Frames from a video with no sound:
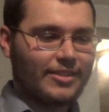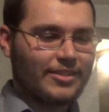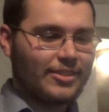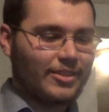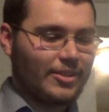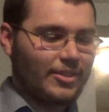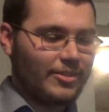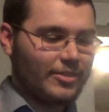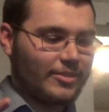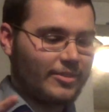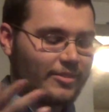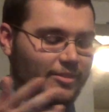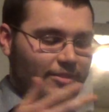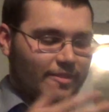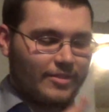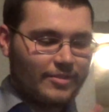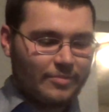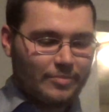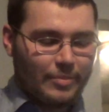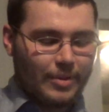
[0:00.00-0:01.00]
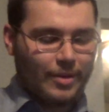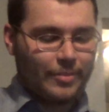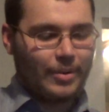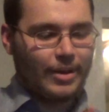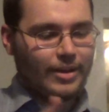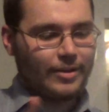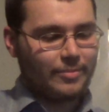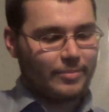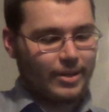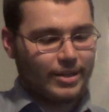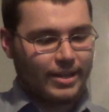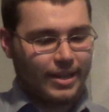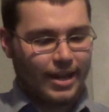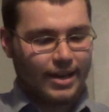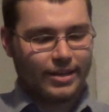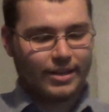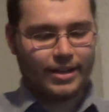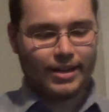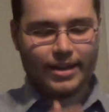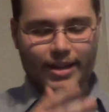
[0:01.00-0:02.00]
So my
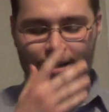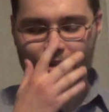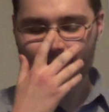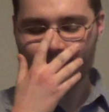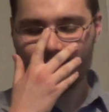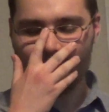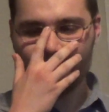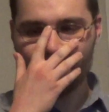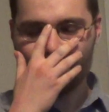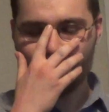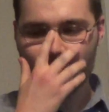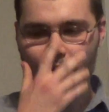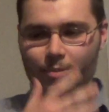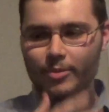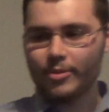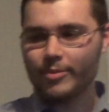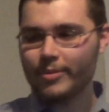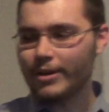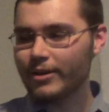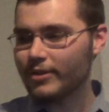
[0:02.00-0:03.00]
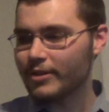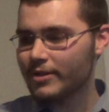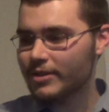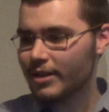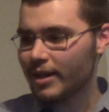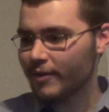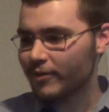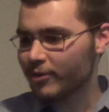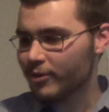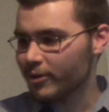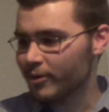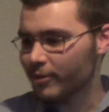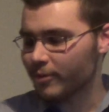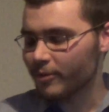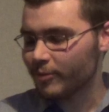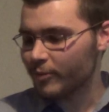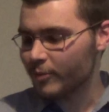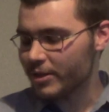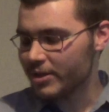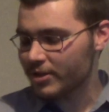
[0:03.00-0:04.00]
dad and I actually had an argument about this
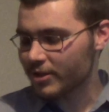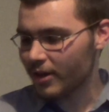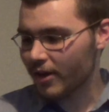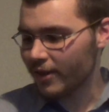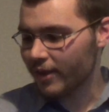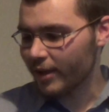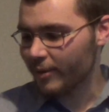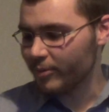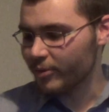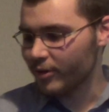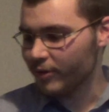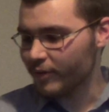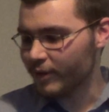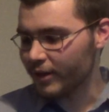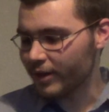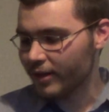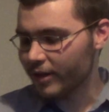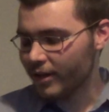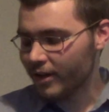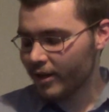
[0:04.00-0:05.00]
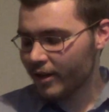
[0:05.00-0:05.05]
after we saw that movie.